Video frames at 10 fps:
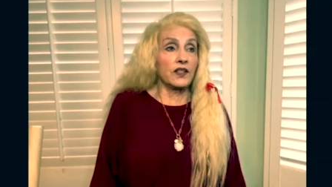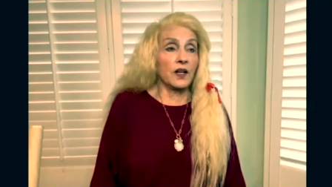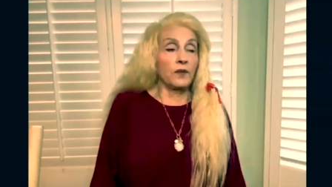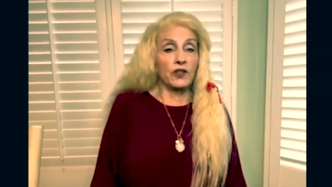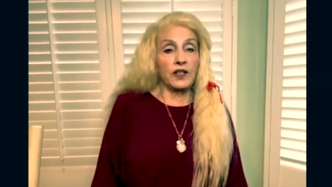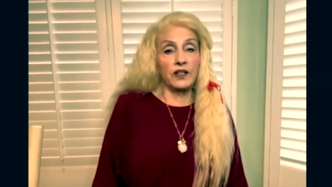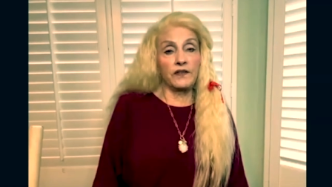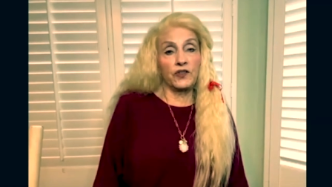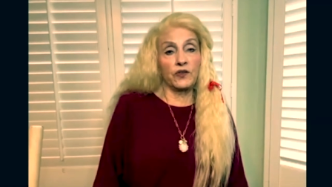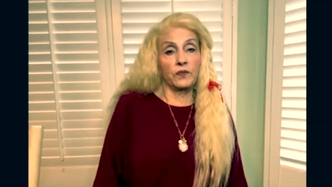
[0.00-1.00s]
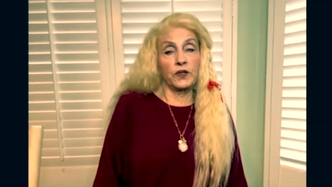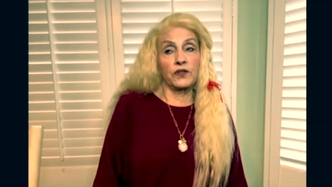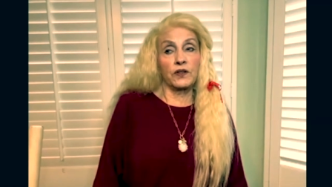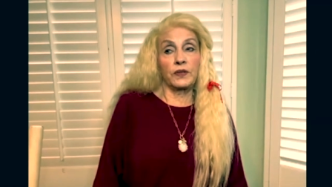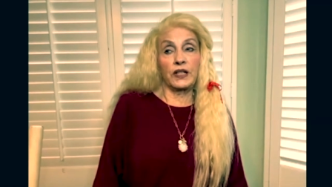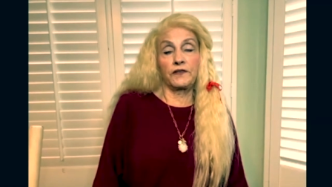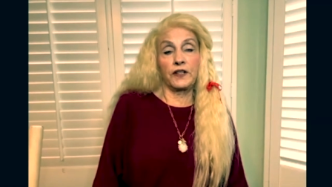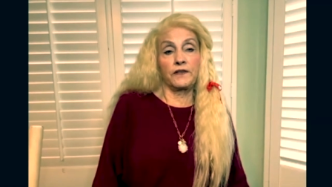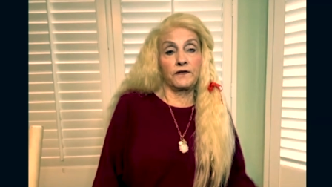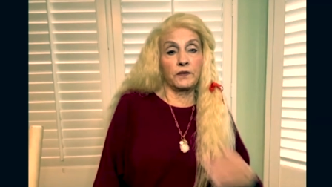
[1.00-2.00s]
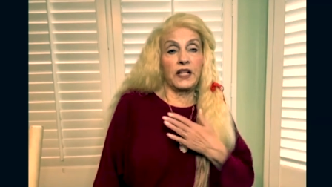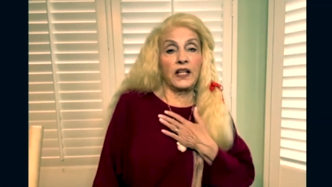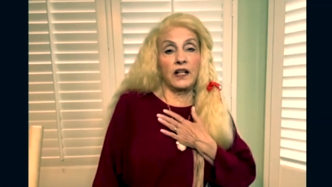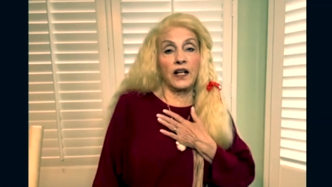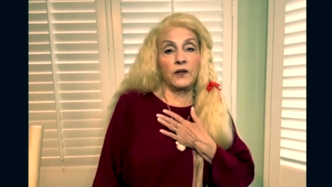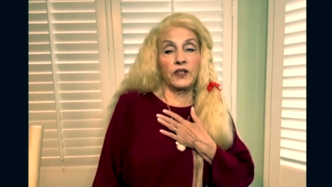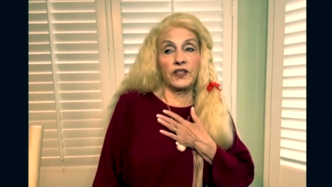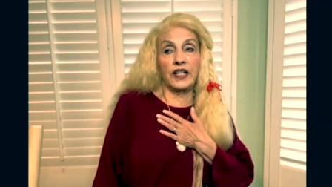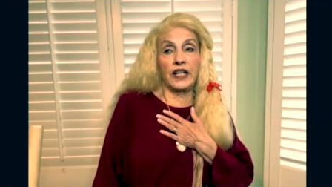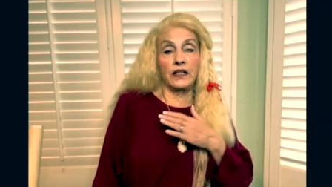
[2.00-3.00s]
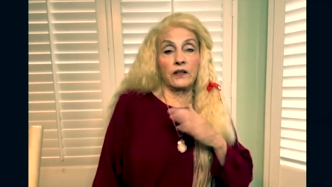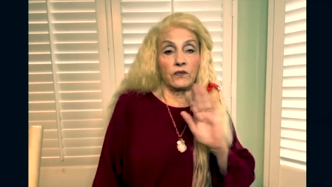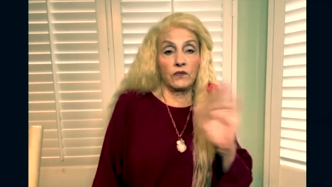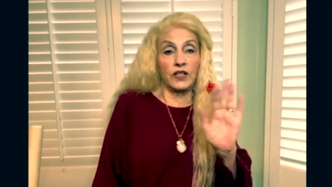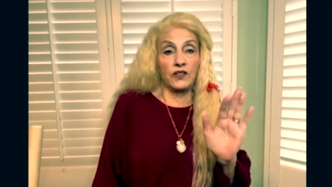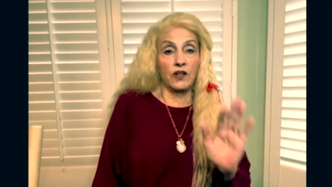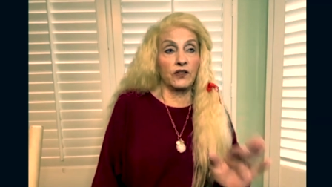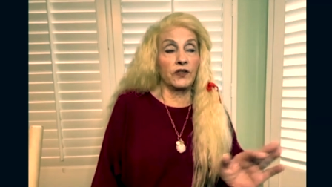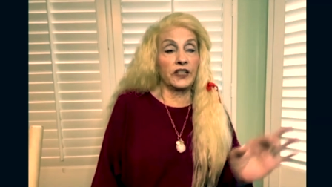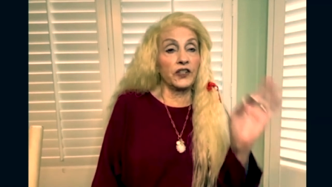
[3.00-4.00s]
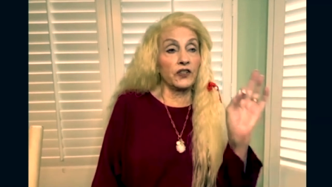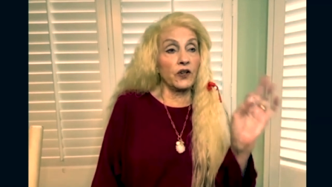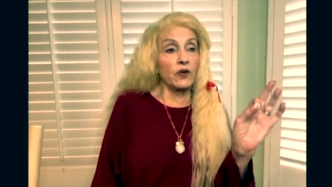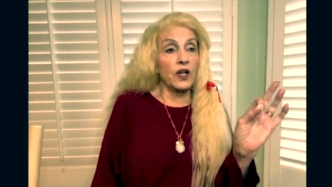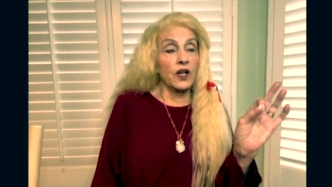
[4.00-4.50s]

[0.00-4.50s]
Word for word: up to the individual person but it, for me i would say when he's not doing it. You know,